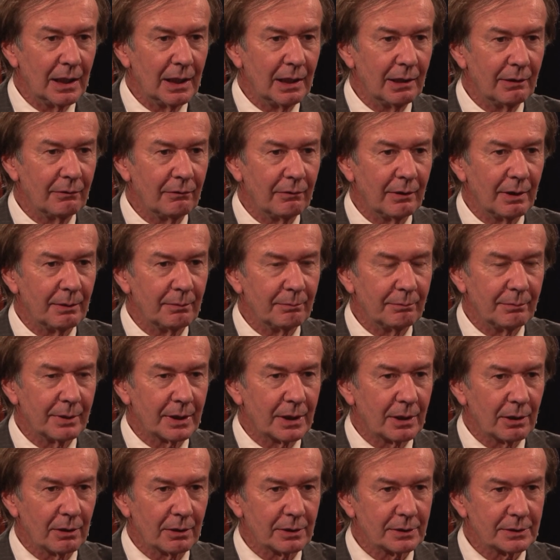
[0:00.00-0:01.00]
even
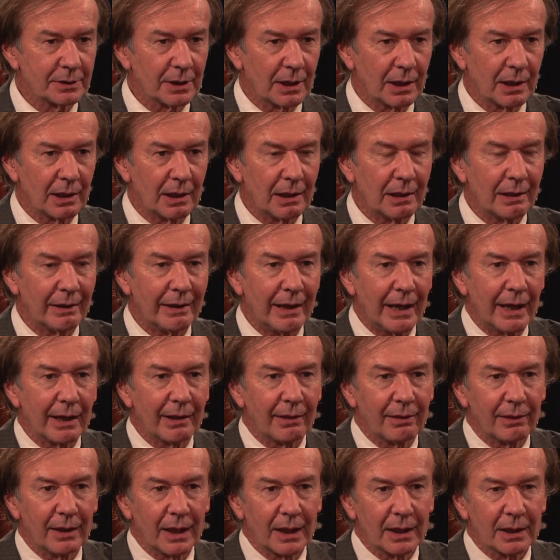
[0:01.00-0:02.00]
because
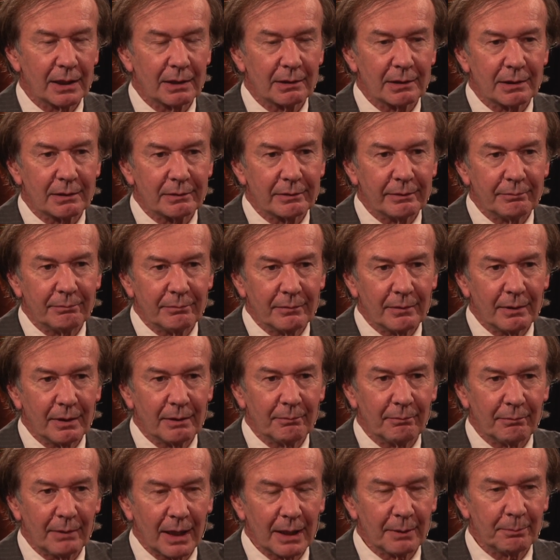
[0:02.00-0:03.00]
I think
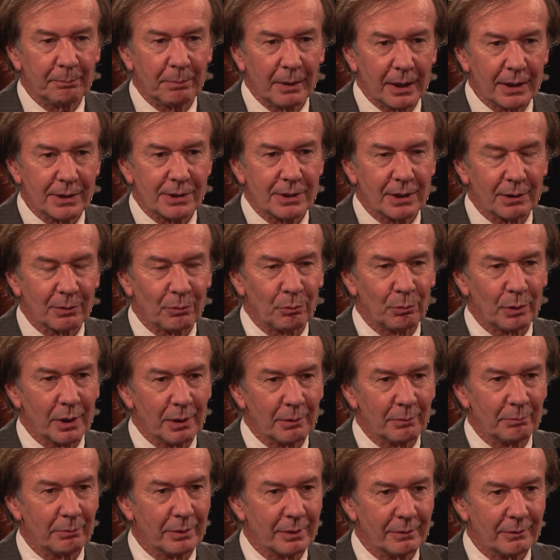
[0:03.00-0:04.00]
my patient
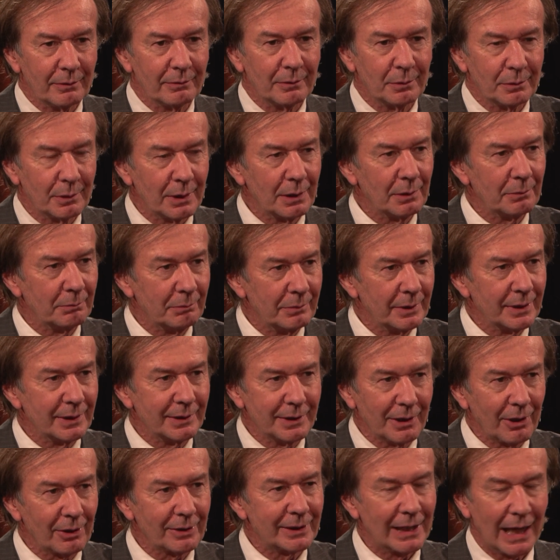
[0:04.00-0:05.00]
will be
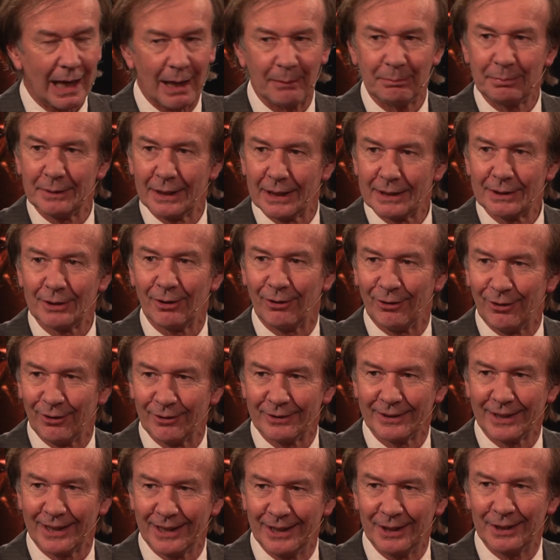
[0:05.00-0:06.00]
not happy at
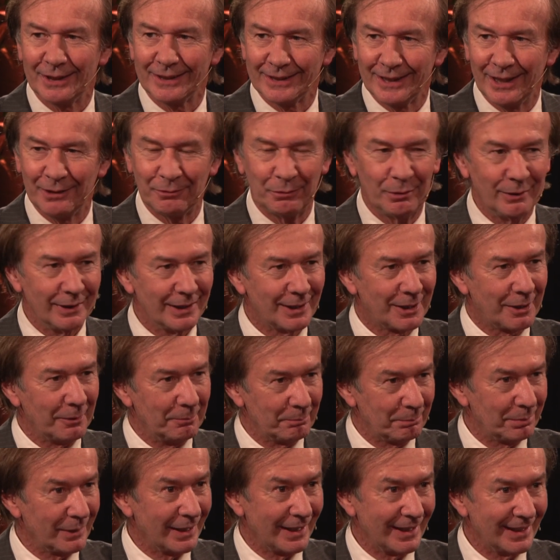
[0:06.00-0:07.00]
all. They will
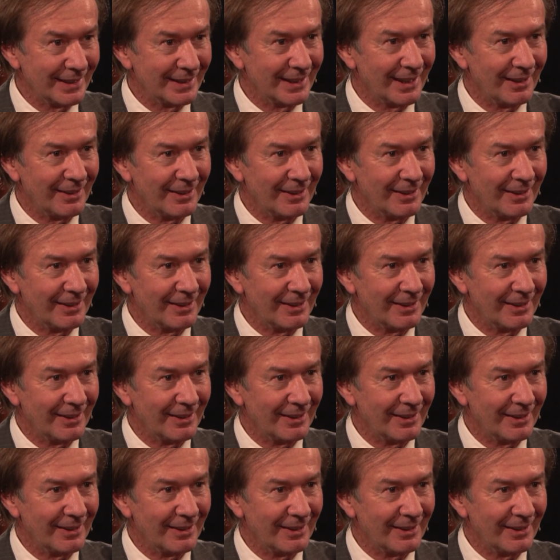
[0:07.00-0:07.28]
complain.